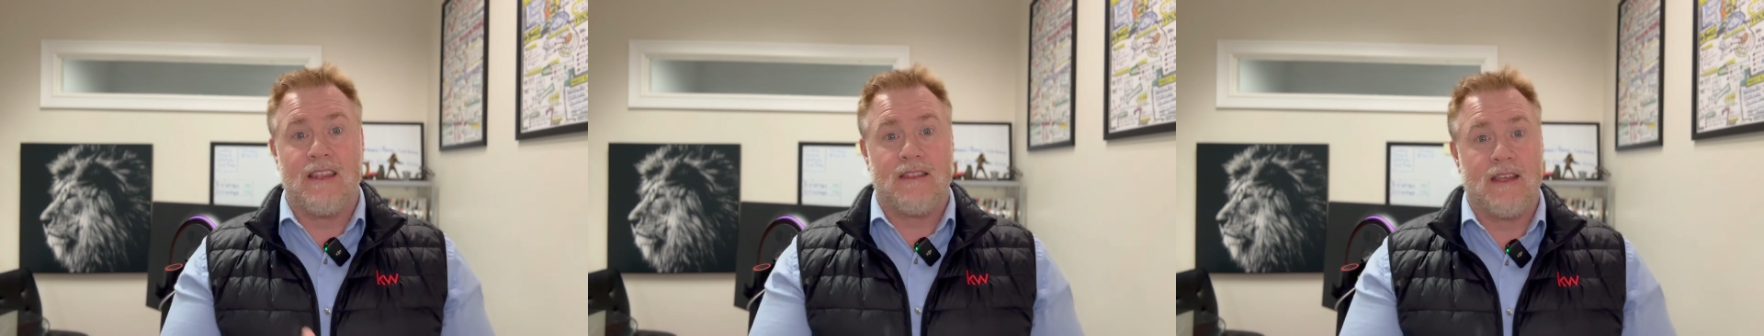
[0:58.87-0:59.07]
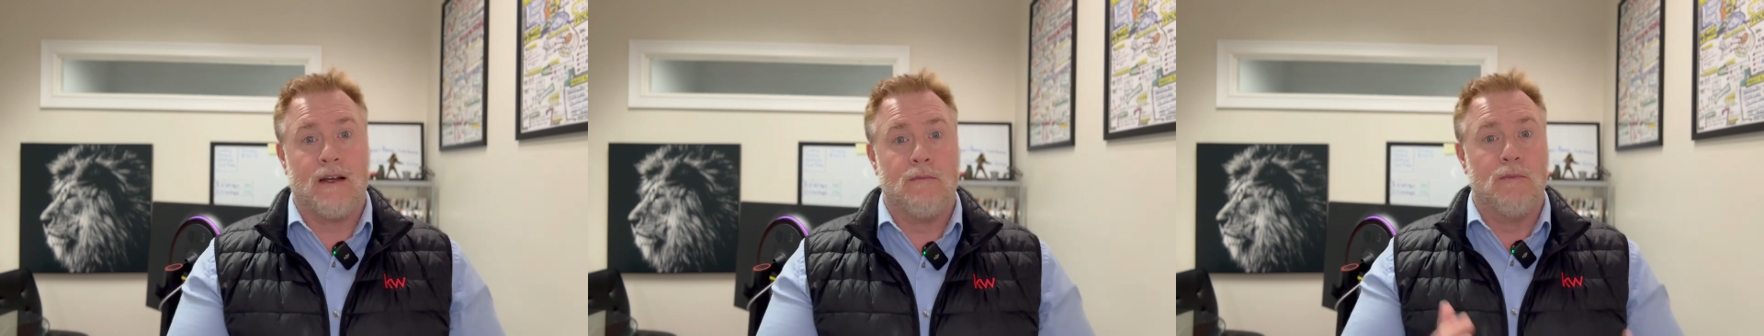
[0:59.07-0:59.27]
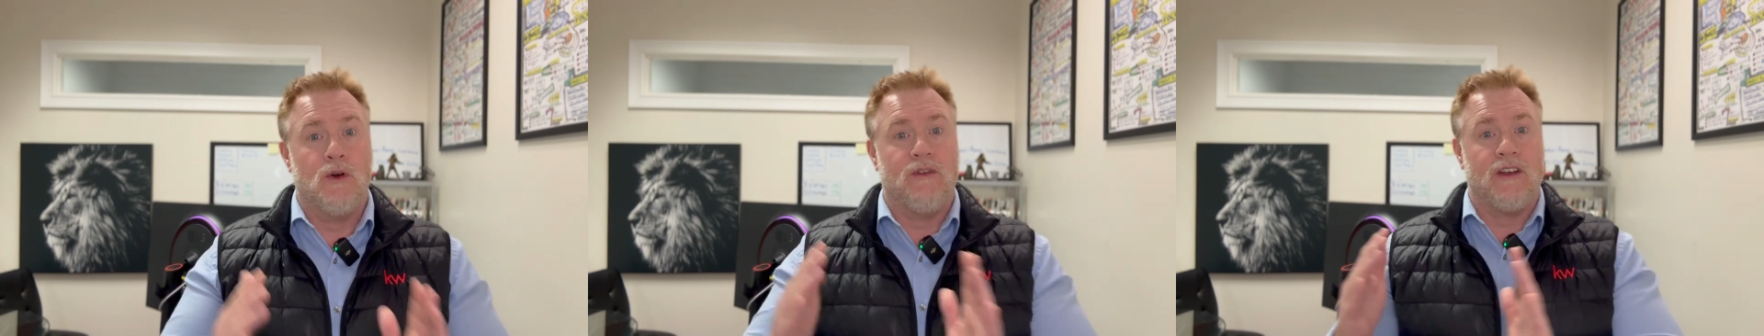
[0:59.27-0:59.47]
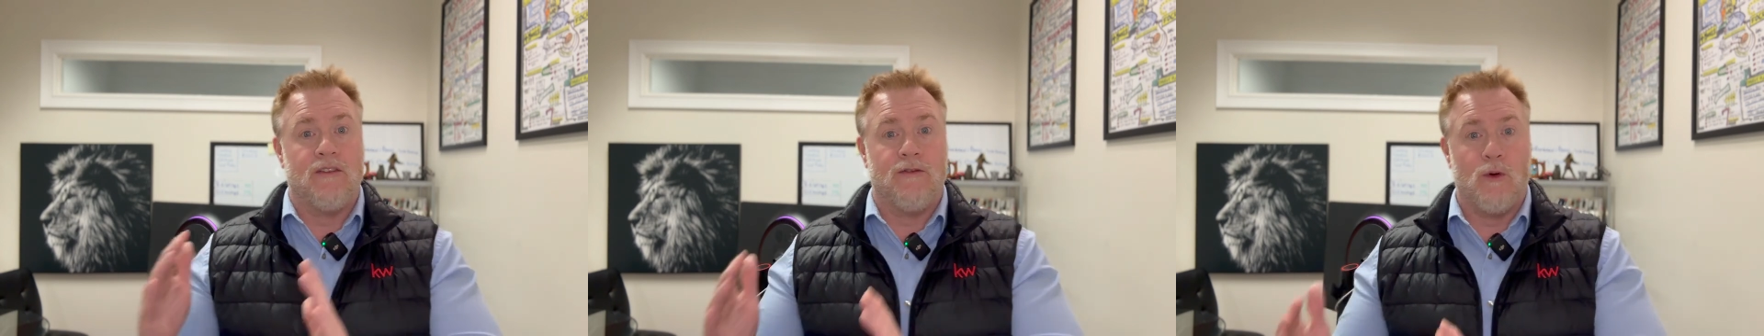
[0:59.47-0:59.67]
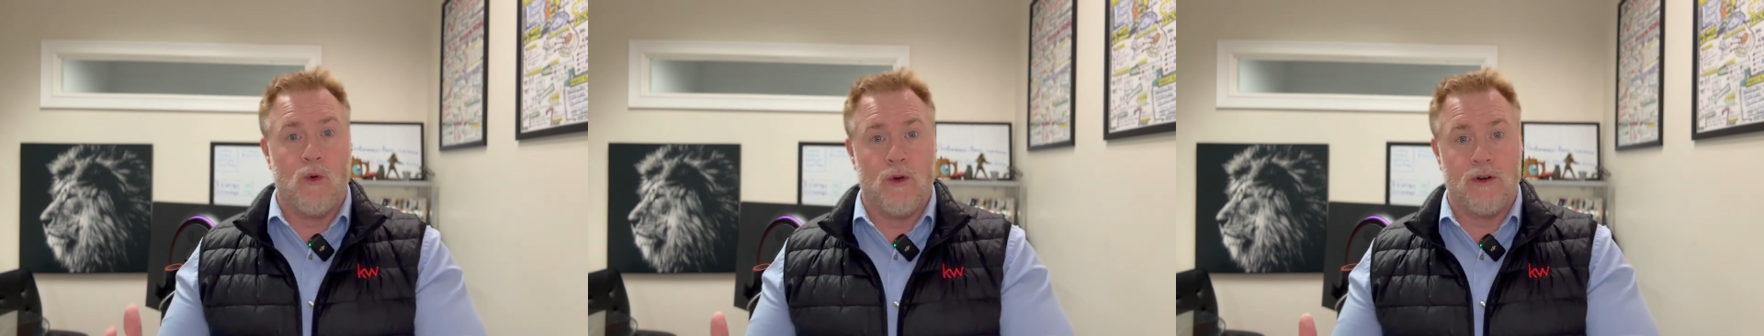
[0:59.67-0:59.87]
that they're moving
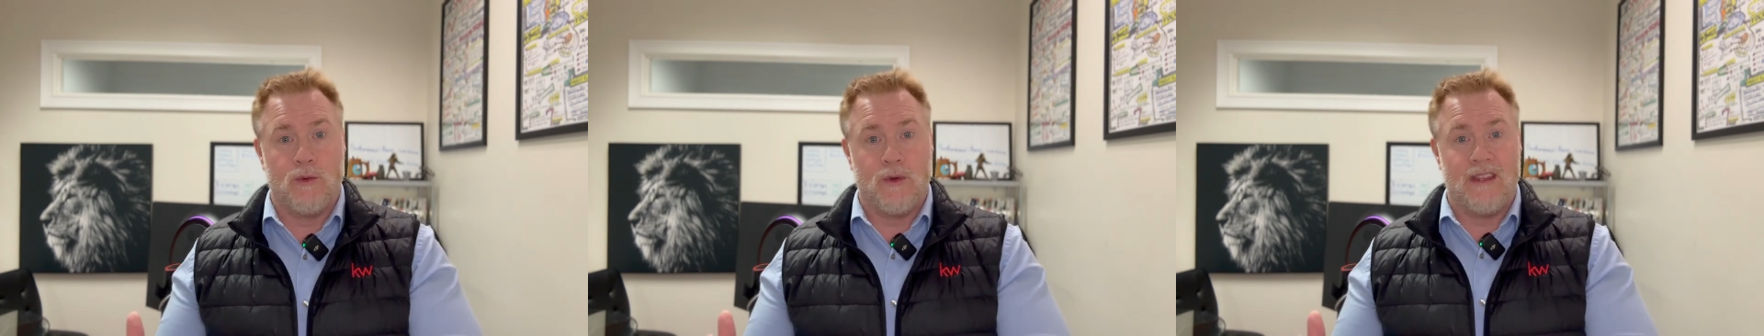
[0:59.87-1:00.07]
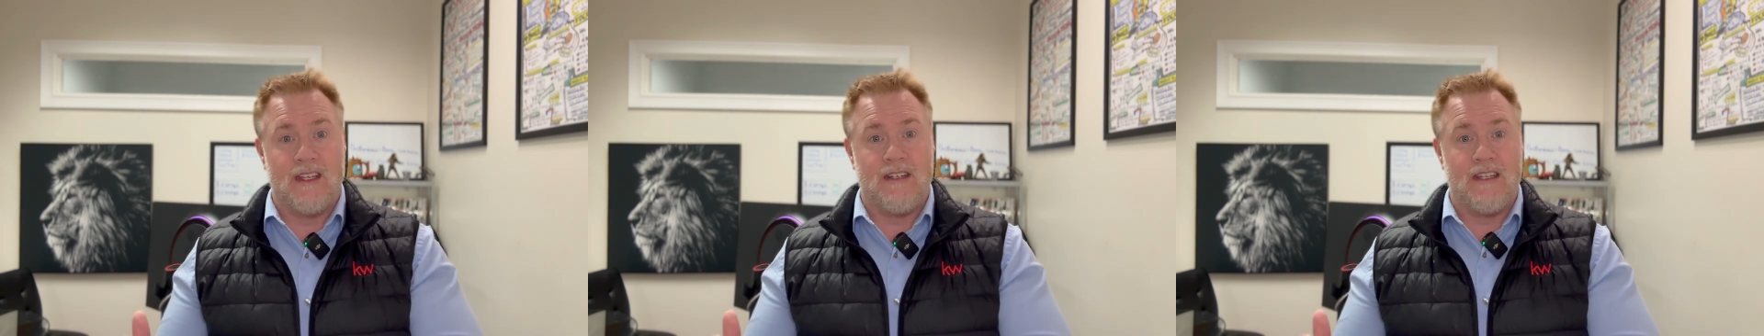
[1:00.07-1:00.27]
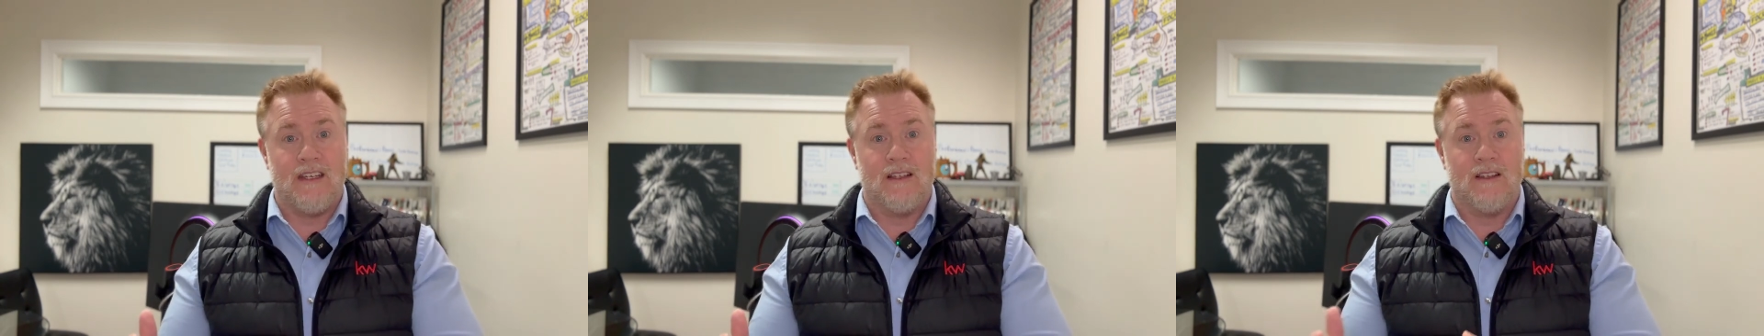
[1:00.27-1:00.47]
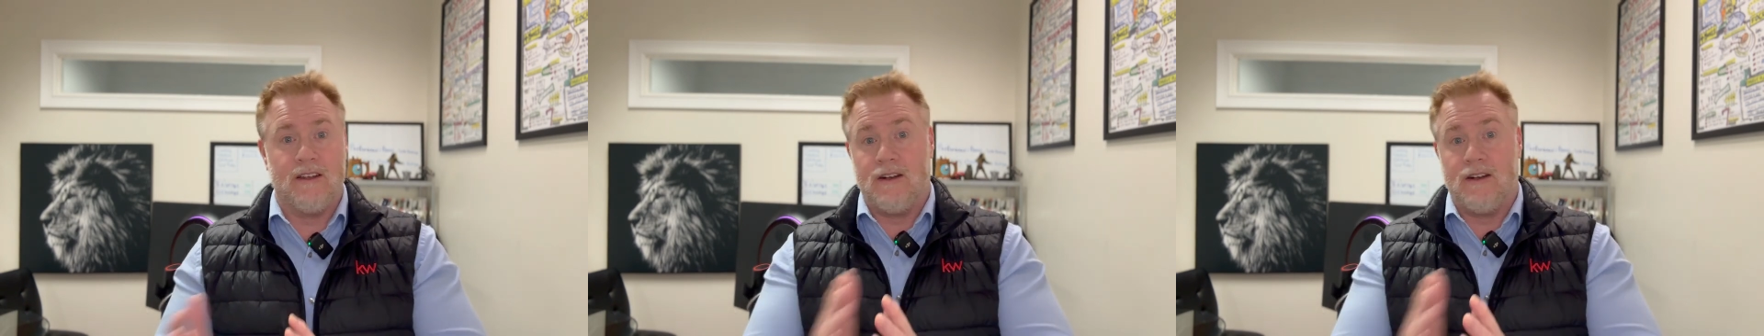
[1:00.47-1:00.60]
forward with the deal,